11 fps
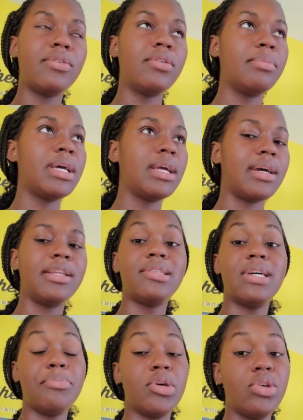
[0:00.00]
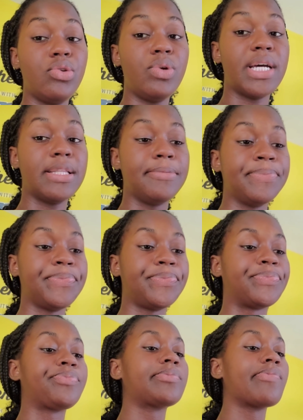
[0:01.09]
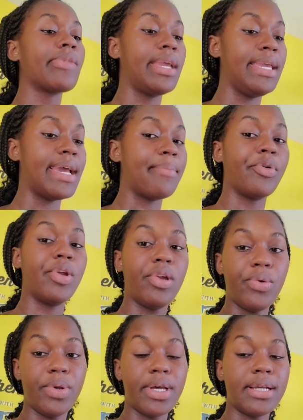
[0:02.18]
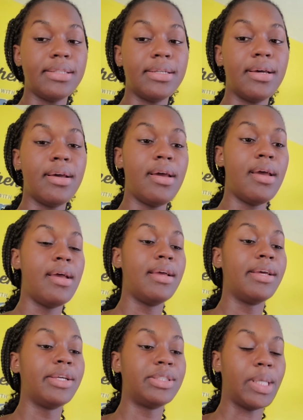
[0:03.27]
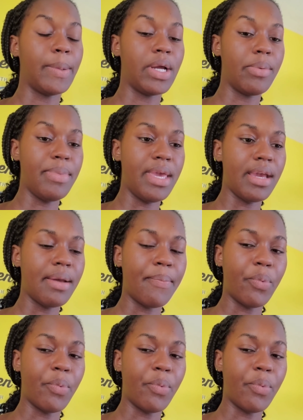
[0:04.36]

Oh my god, so I'm gonna do that. Yeah, I'm gonna do that. So we're gonna bake.